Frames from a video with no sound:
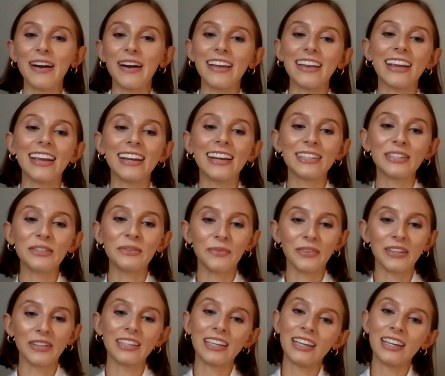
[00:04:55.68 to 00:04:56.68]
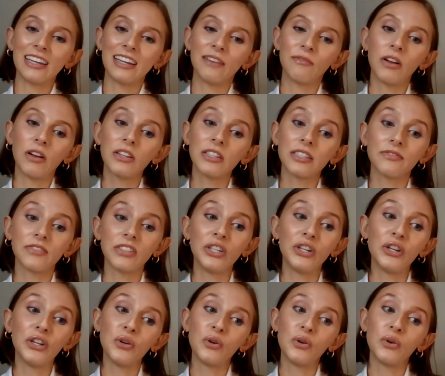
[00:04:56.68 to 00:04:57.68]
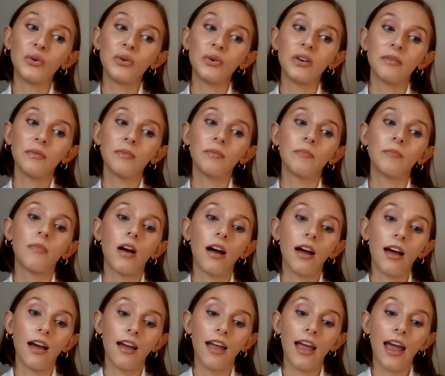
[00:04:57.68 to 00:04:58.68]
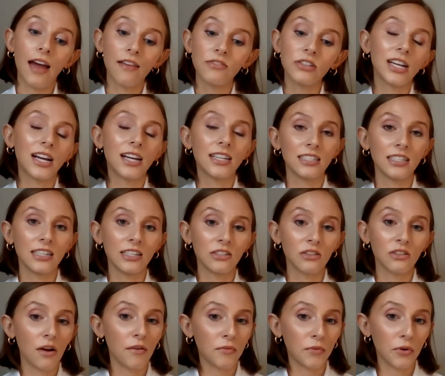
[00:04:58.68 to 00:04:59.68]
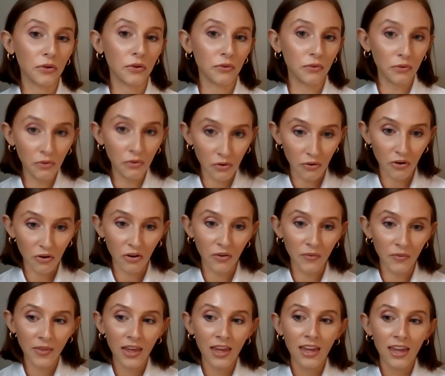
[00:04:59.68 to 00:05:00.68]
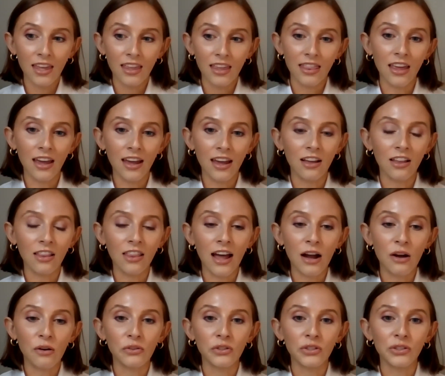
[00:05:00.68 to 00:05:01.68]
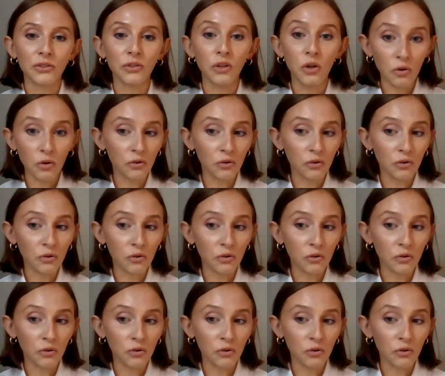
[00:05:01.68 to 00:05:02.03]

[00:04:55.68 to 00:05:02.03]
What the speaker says: but it is a really relatively new advertising software through Google that allows